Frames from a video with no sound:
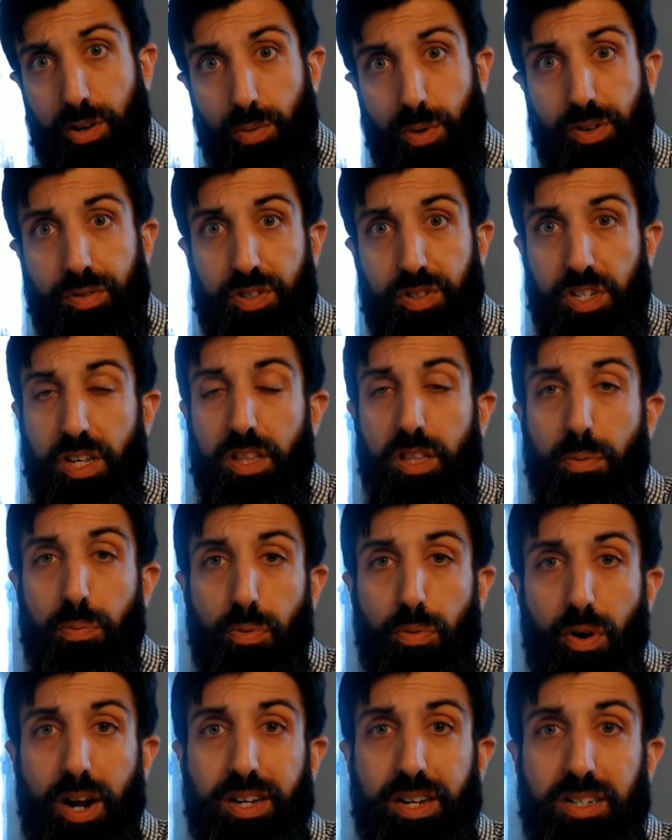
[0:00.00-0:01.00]
We've seen the
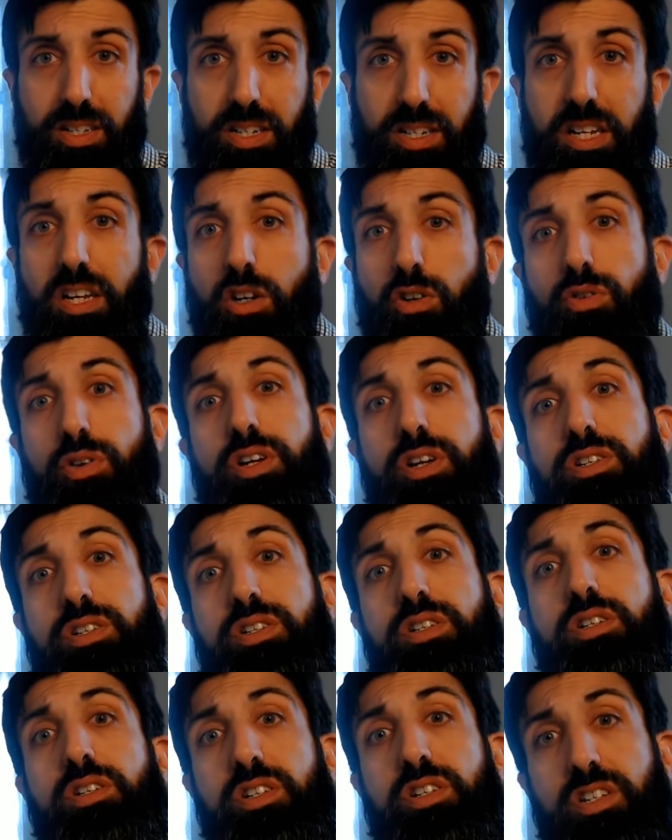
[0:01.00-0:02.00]
price decrease
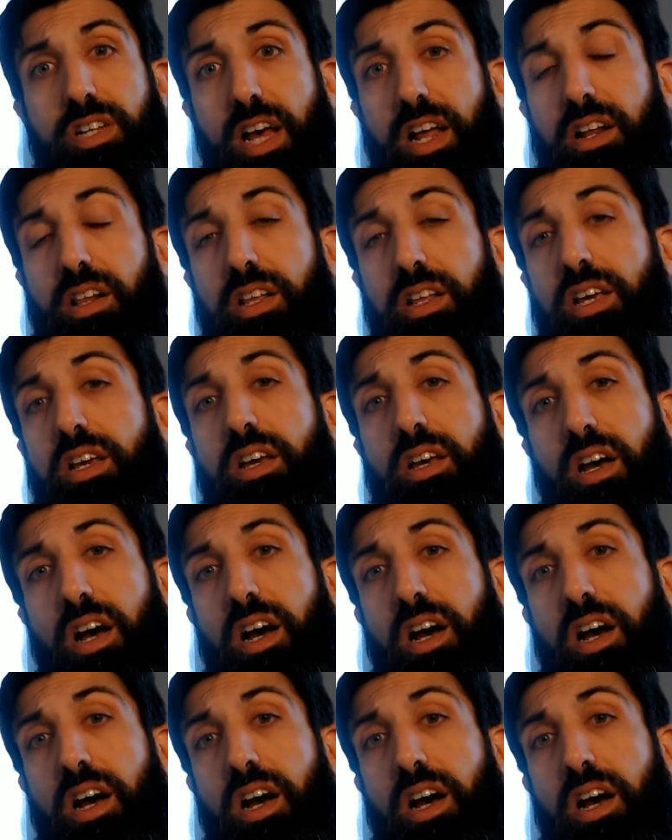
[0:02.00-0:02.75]
steadily